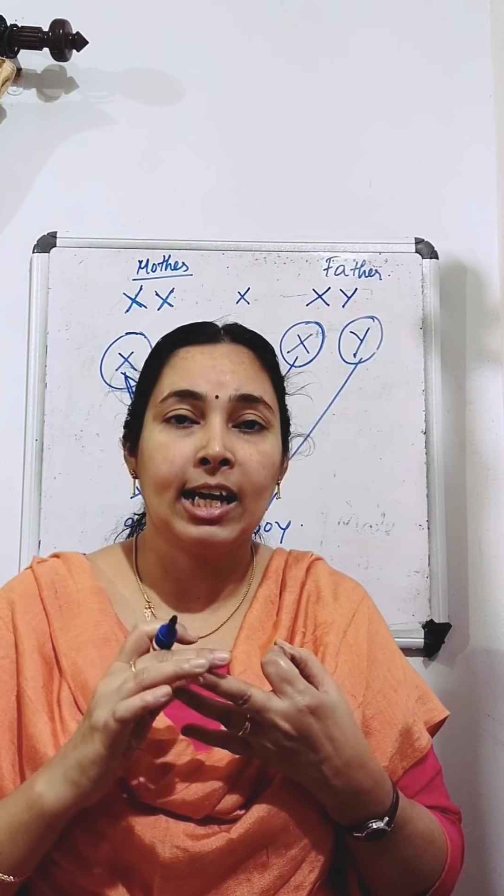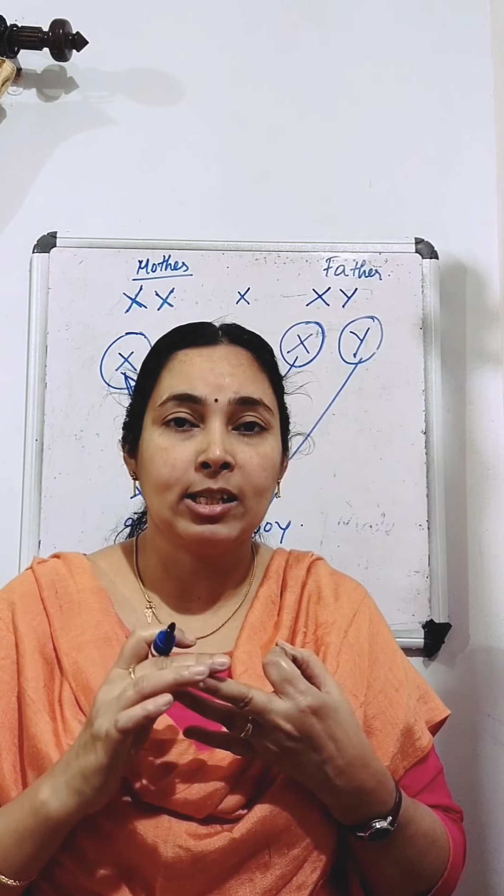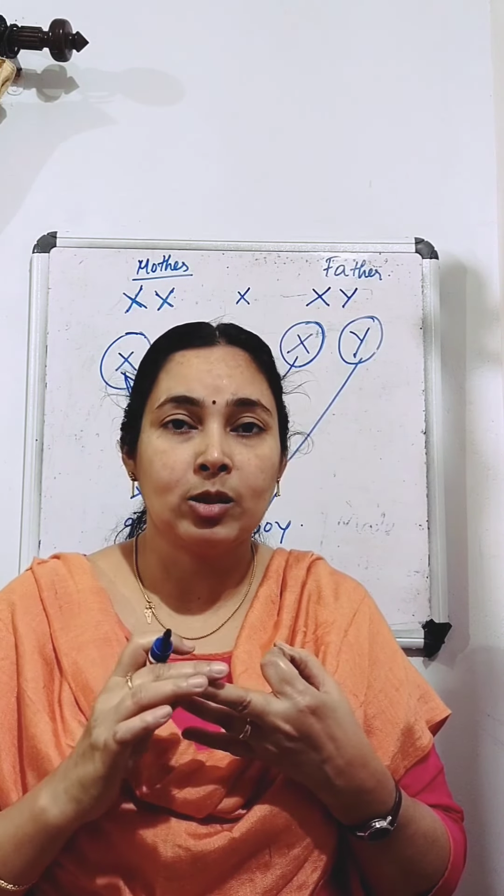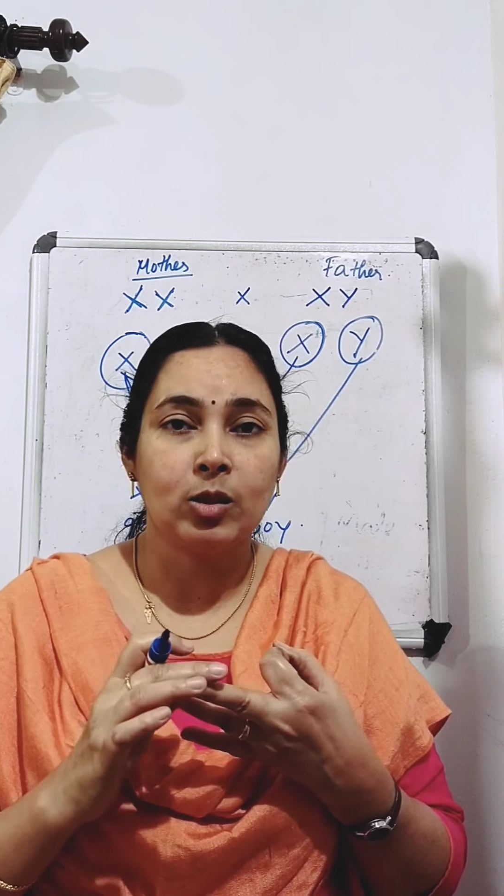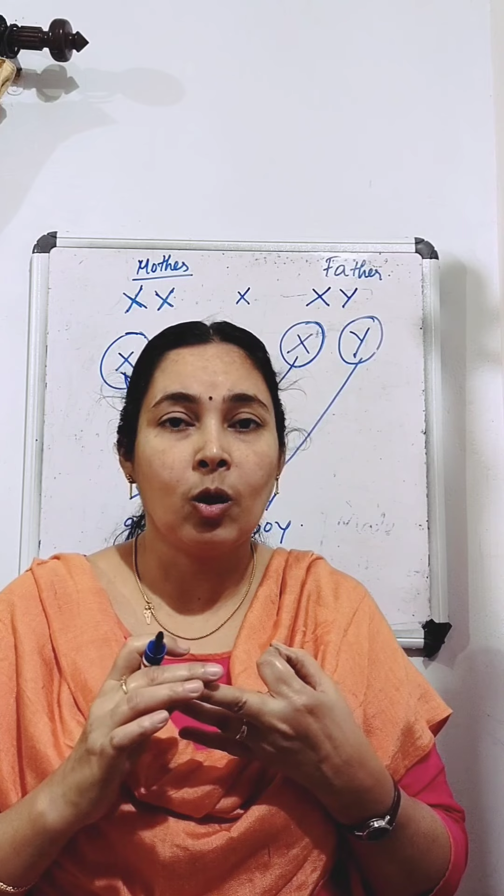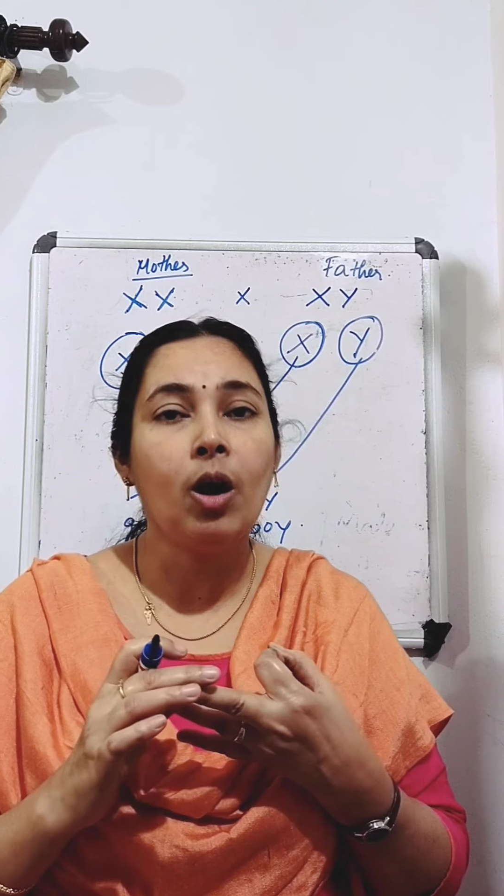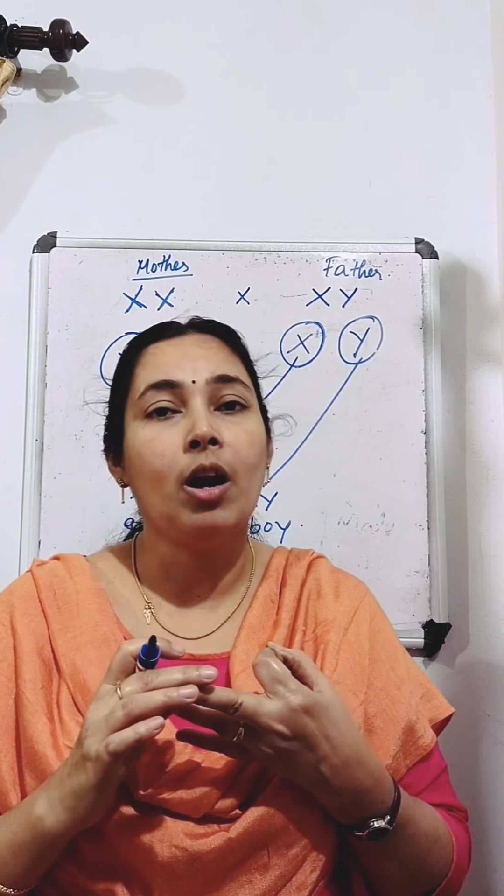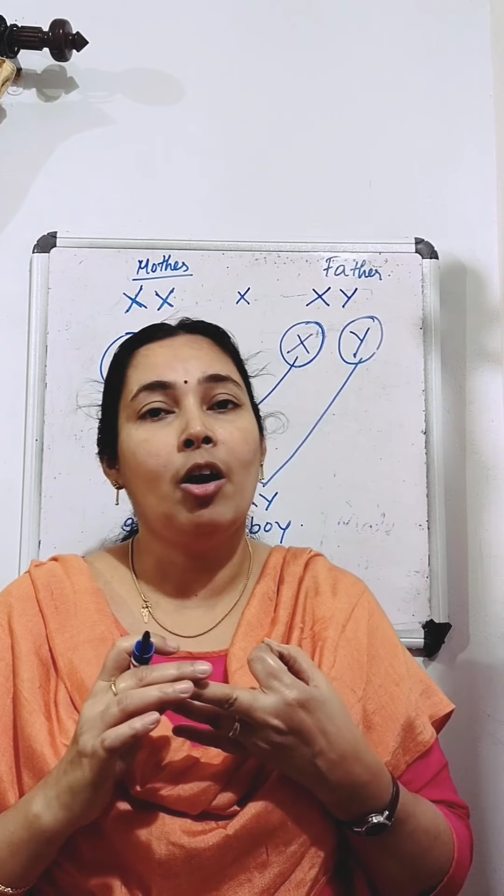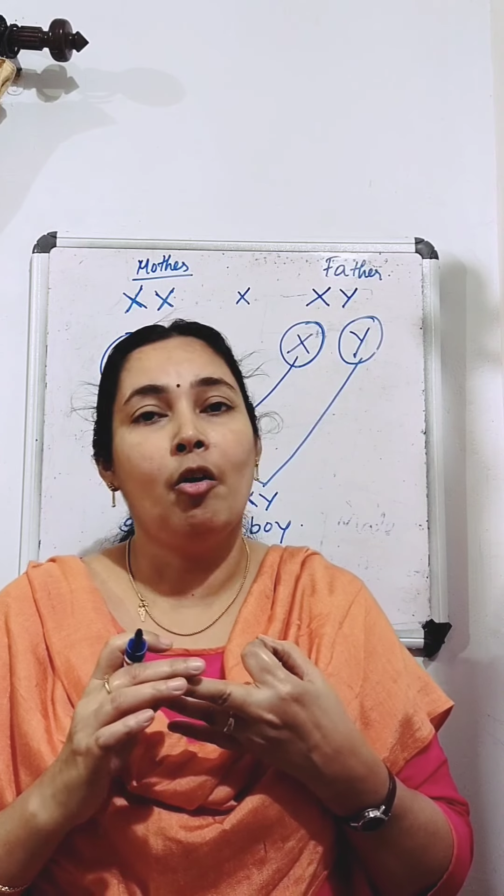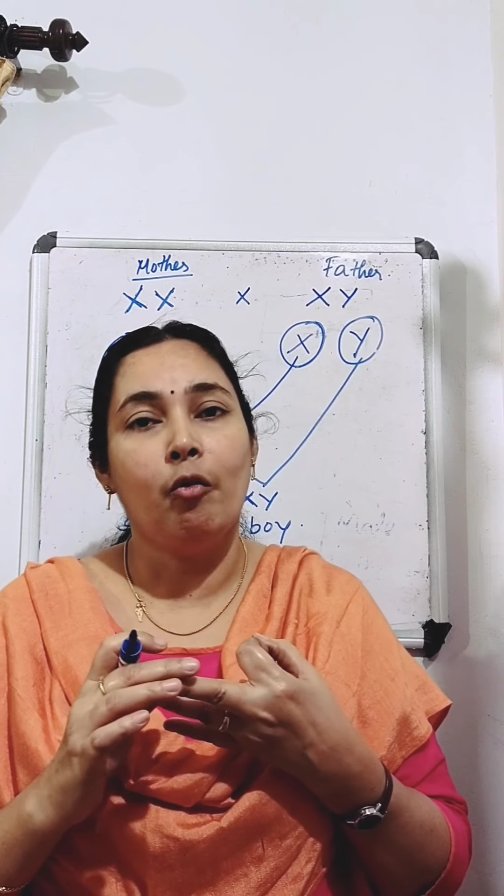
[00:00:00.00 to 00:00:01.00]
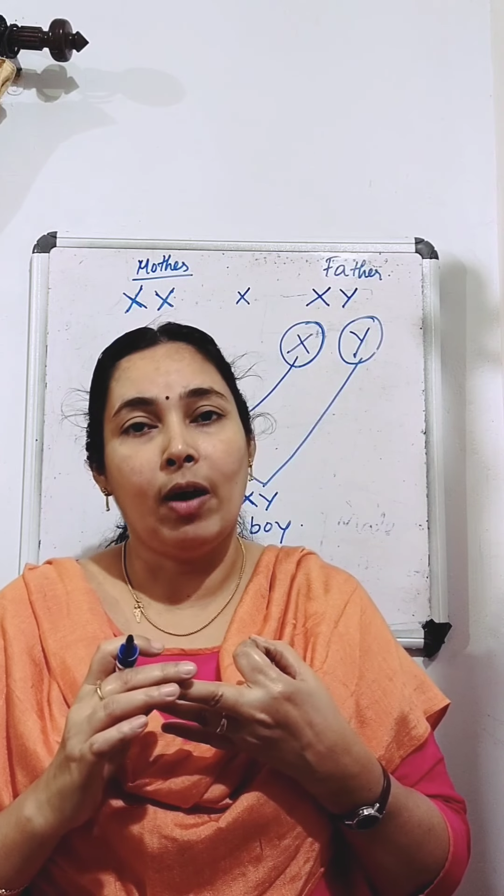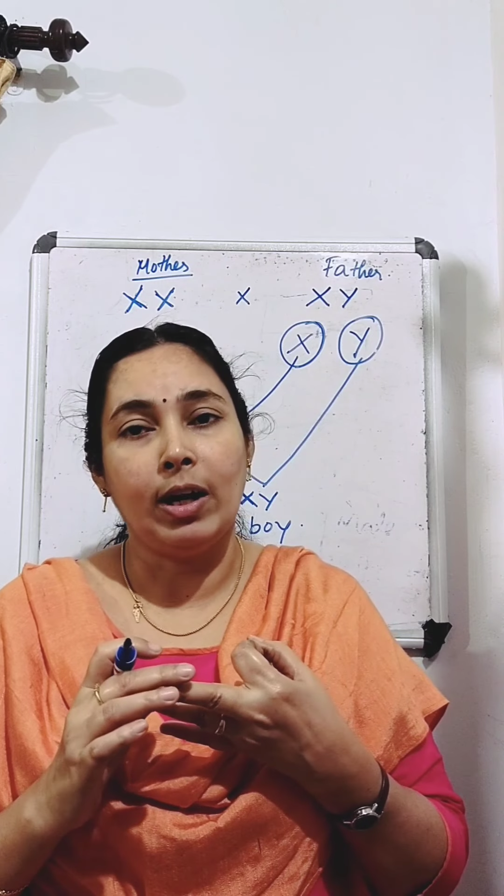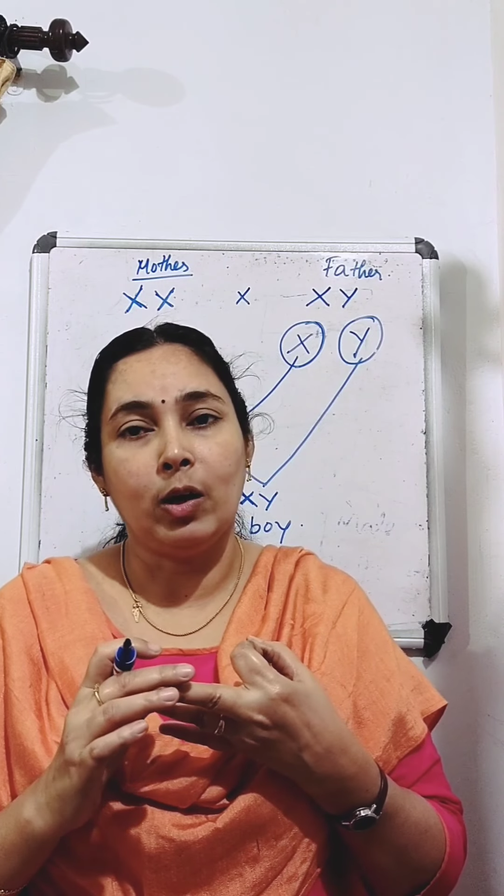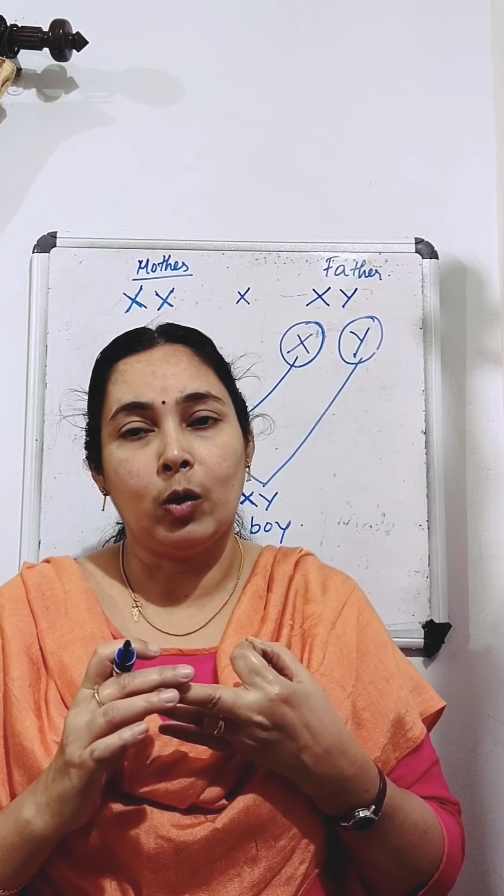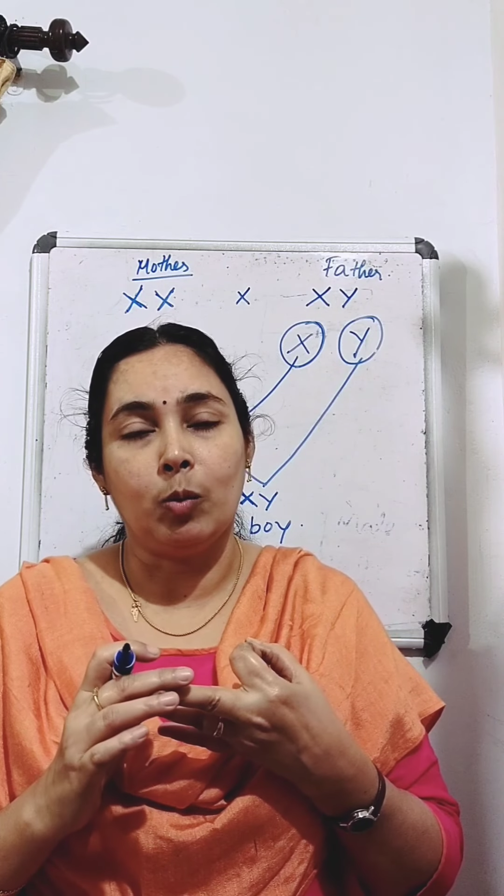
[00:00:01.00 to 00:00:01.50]
X or
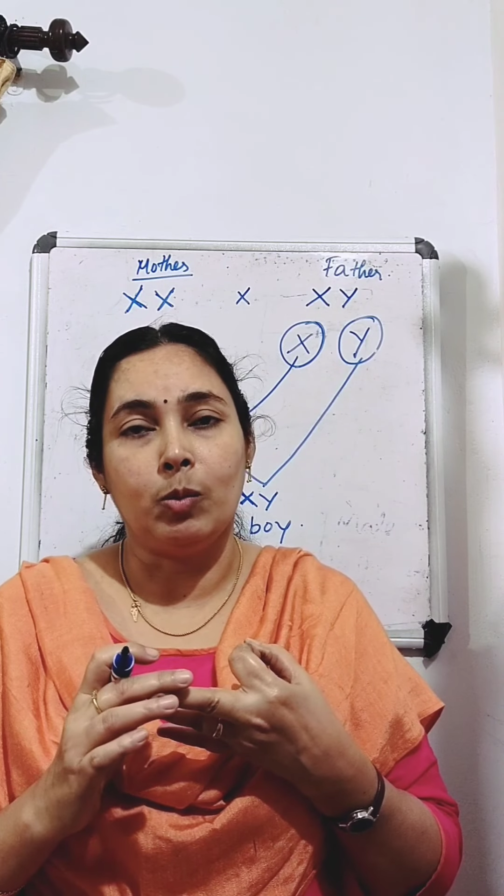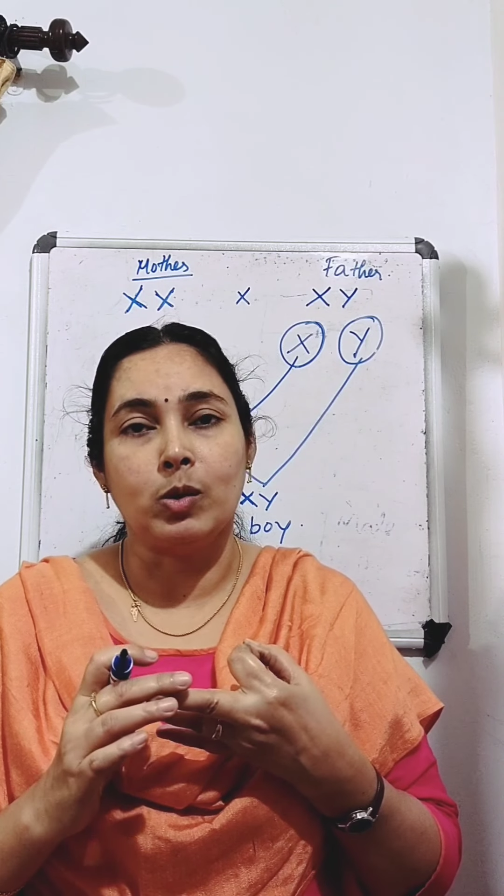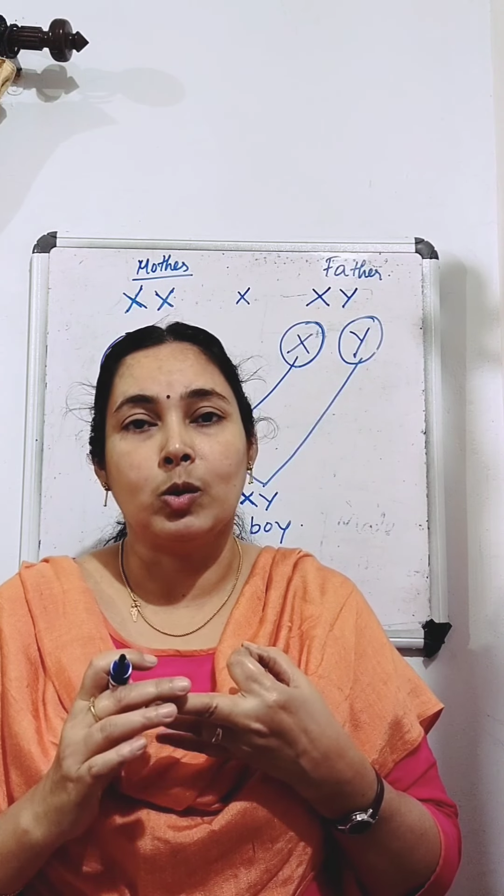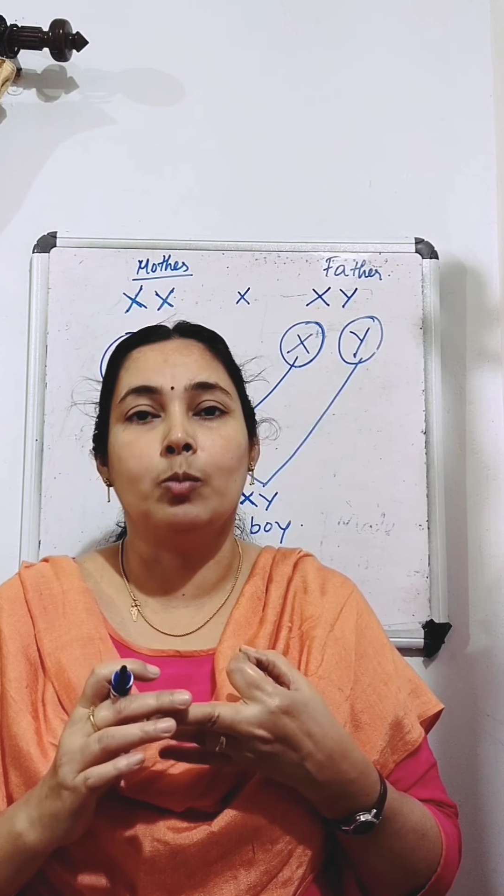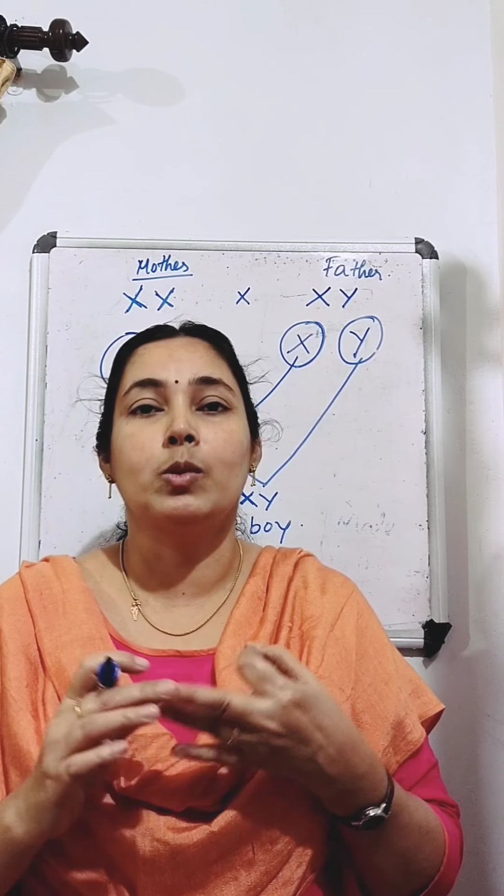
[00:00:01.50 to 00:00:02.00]
Y chromosome.